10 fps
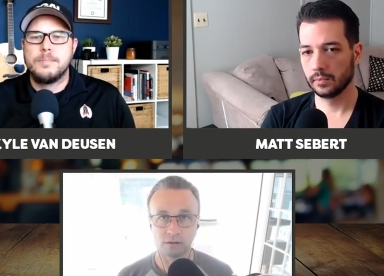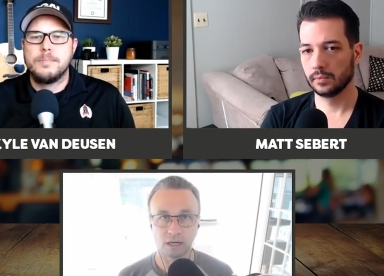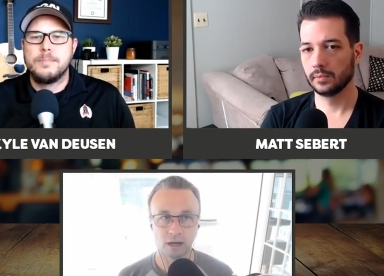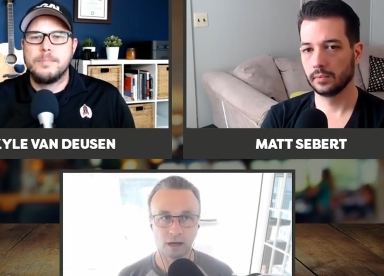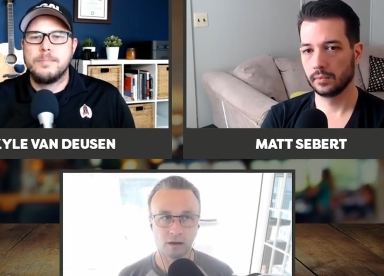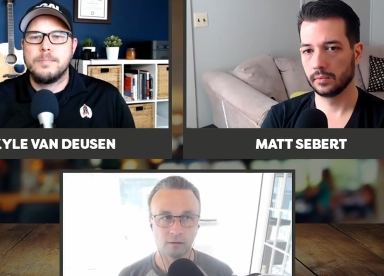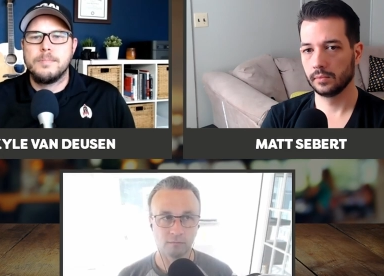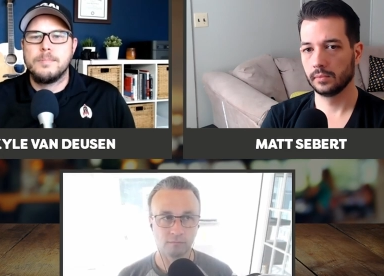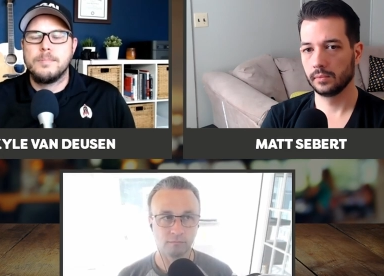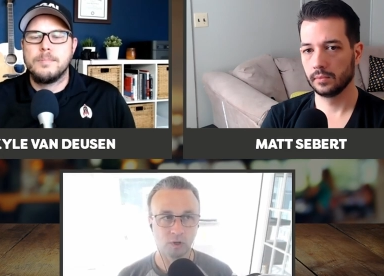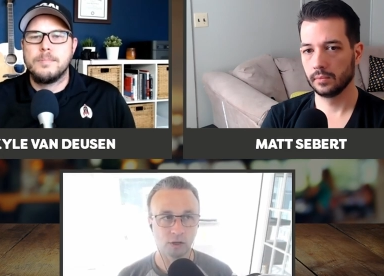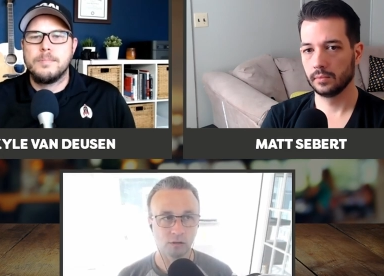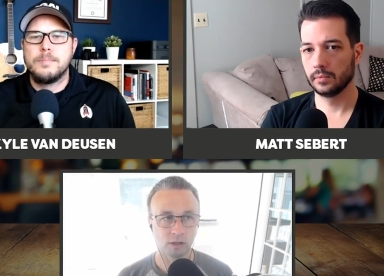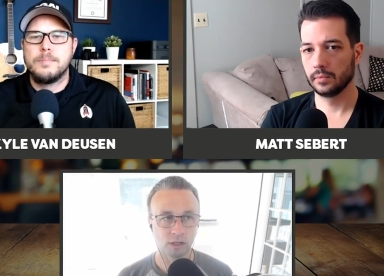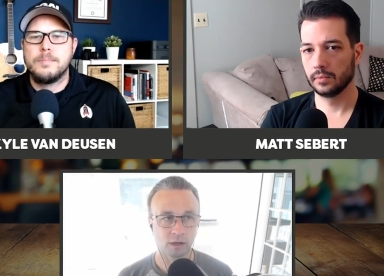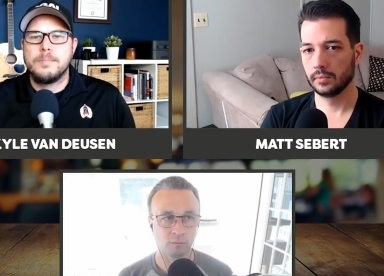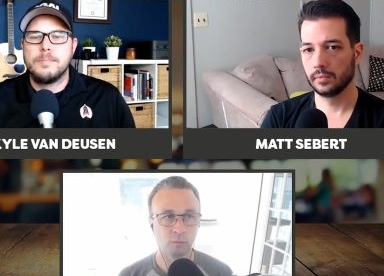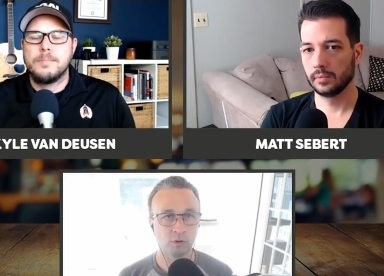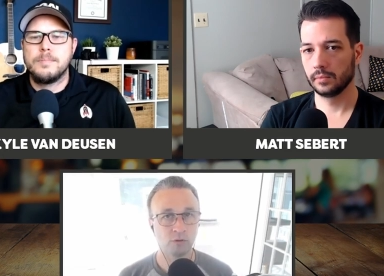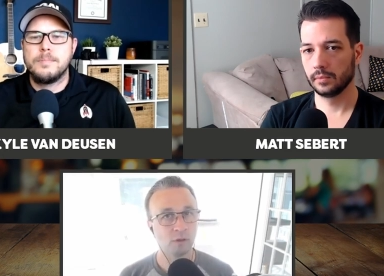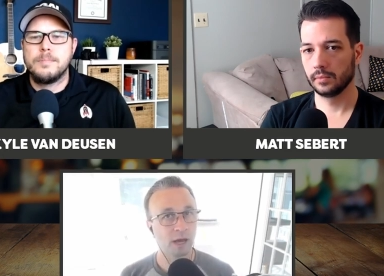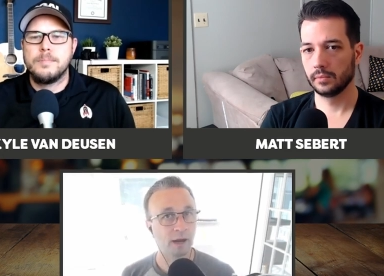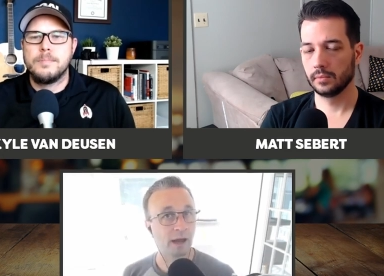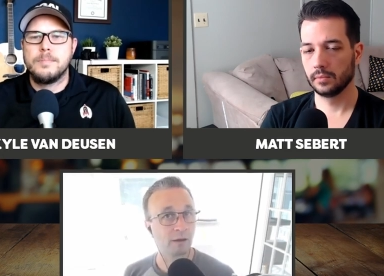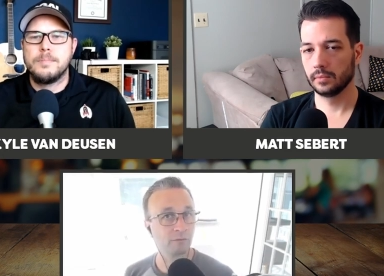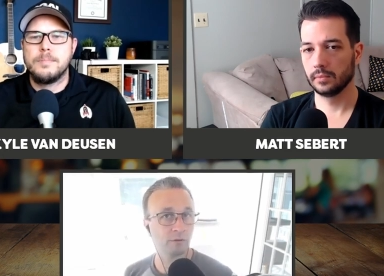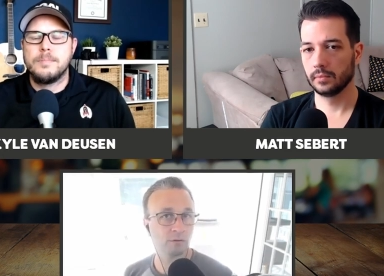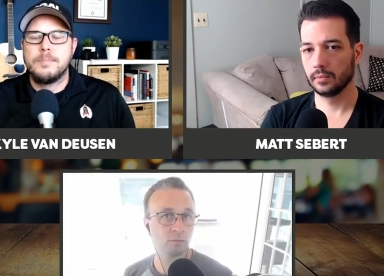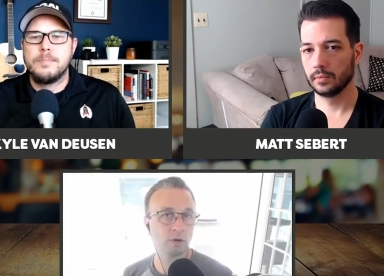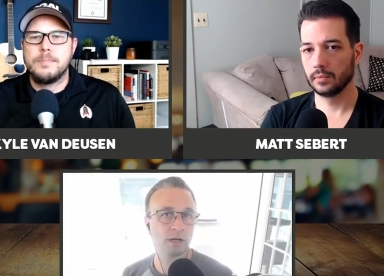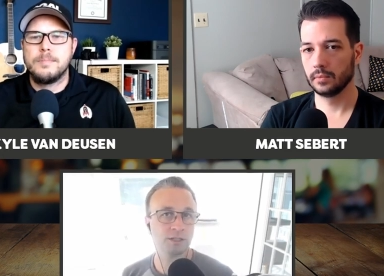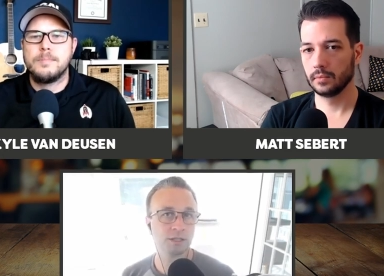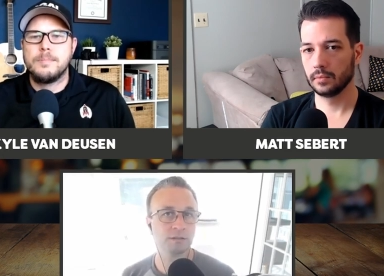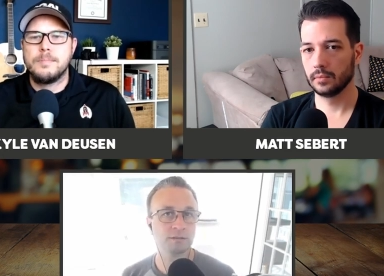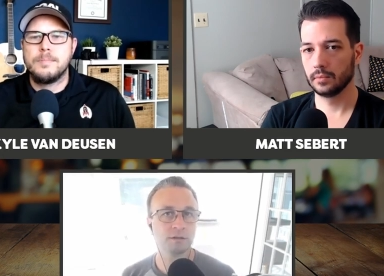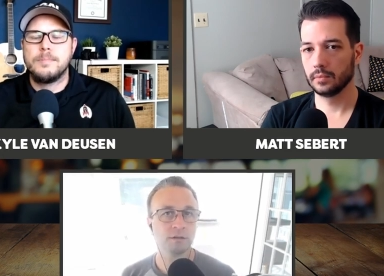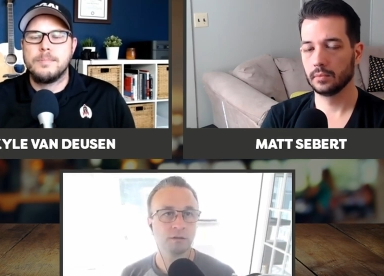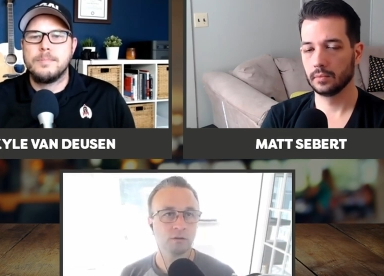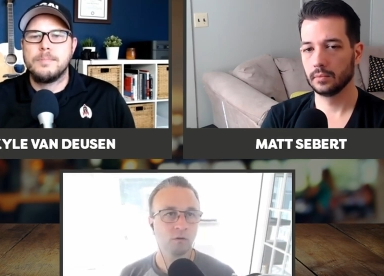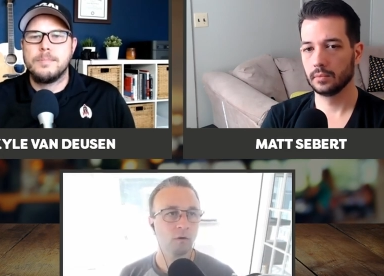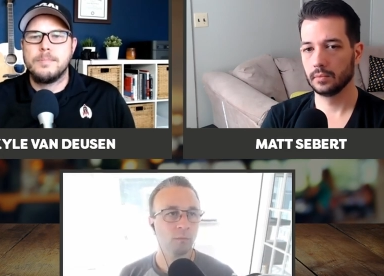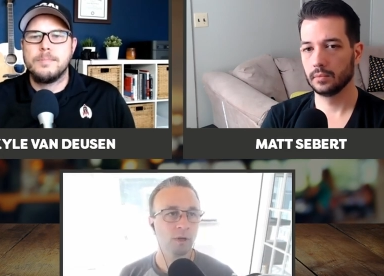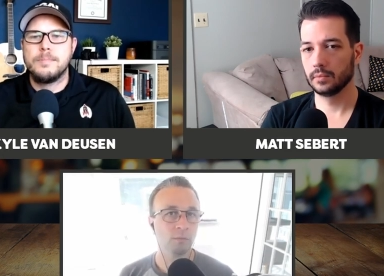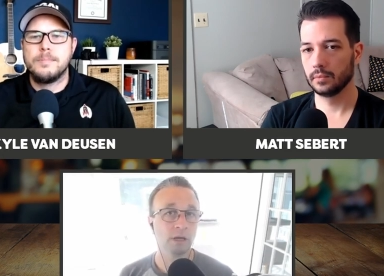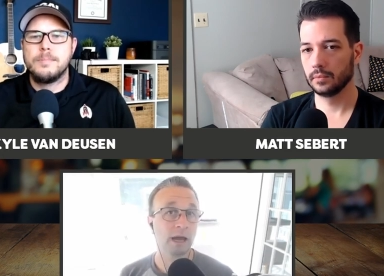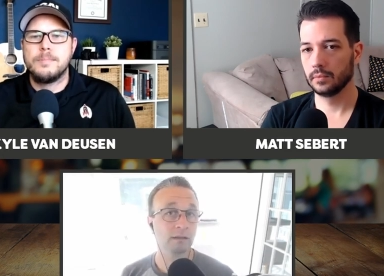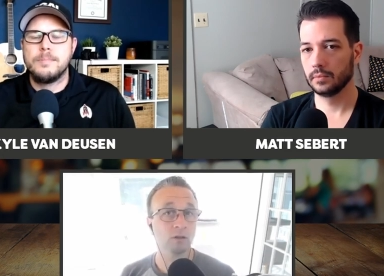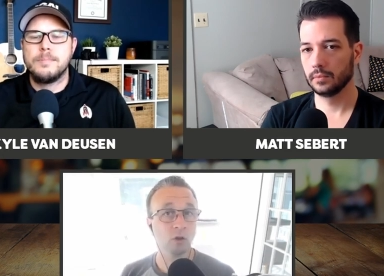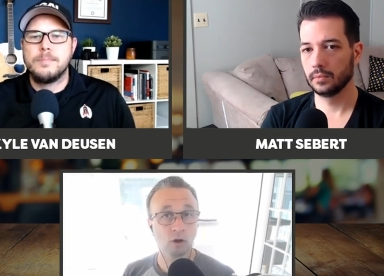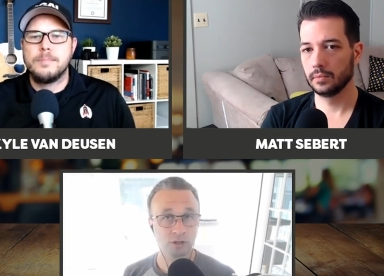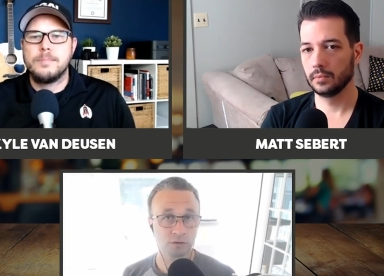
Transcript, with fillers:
Speaker 1: Um, you know, a lot of people do that after the project, or maybe at the launch of a